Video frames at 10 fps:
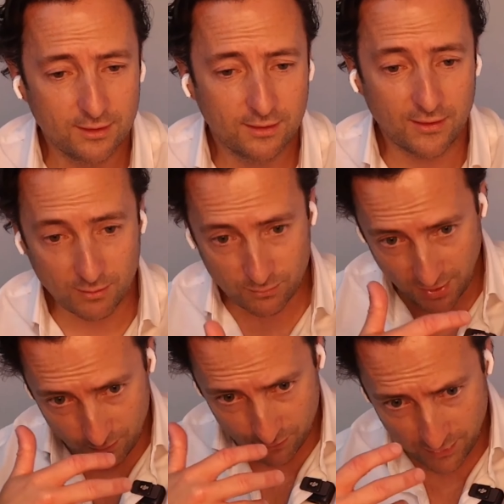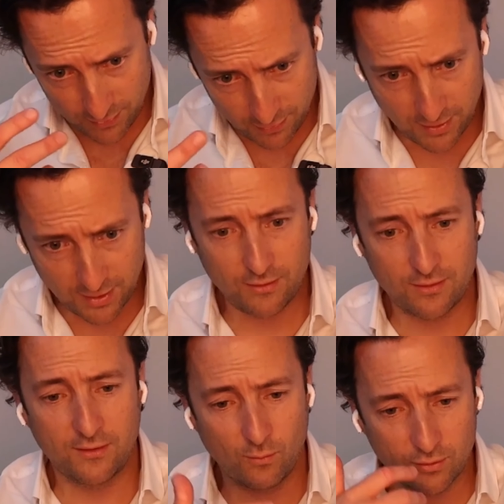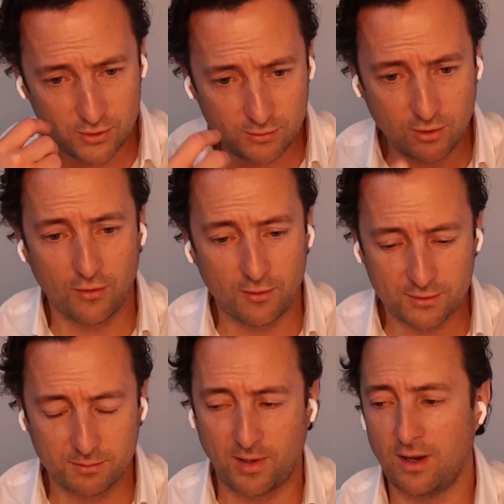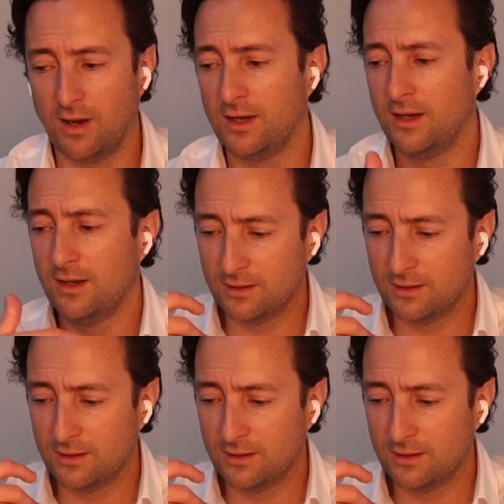like tremendous. they, they, you know, they once you got them to buy, yeah.